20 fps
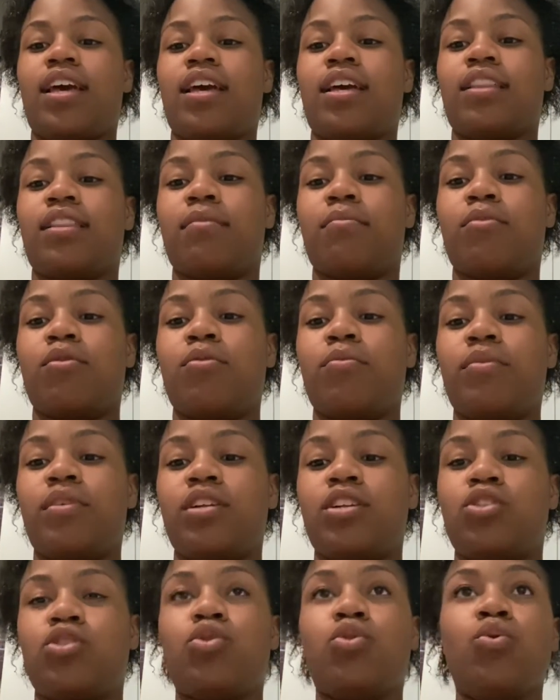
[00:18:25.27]
The moment
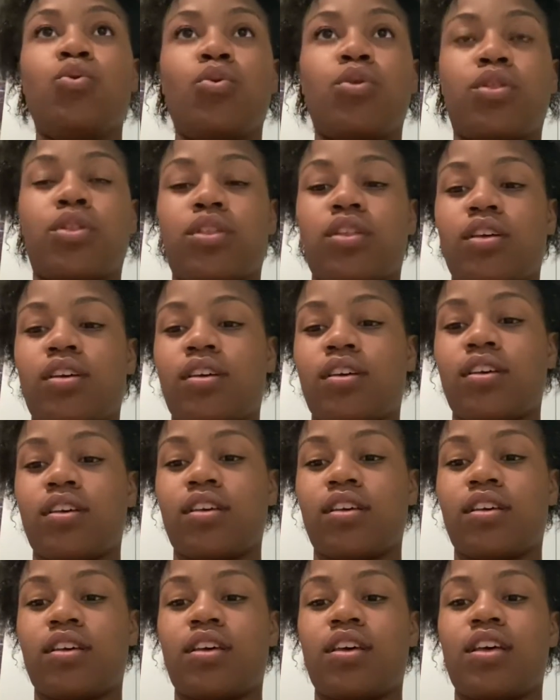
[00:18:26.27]
of truth.
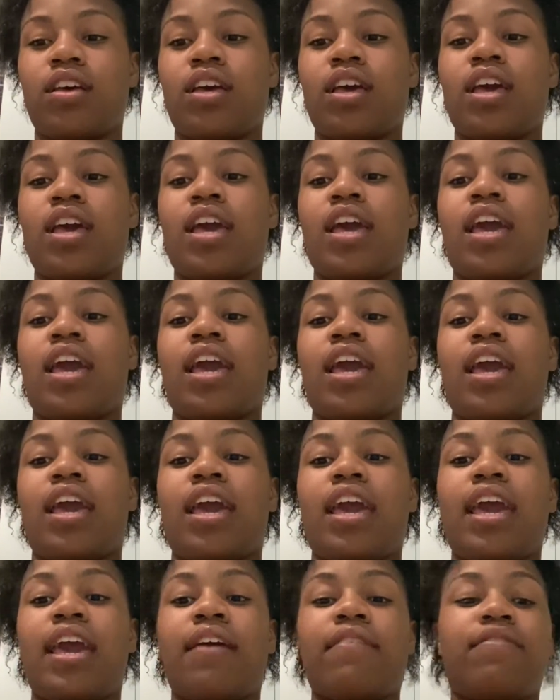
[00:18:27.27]

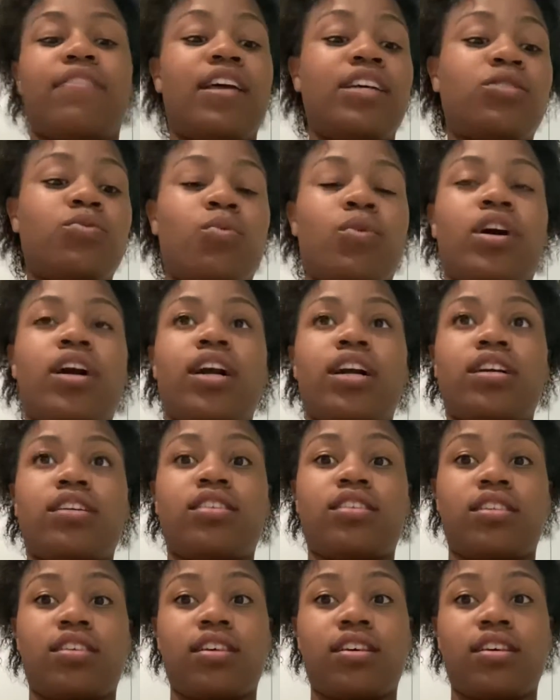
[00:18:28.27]
If this works,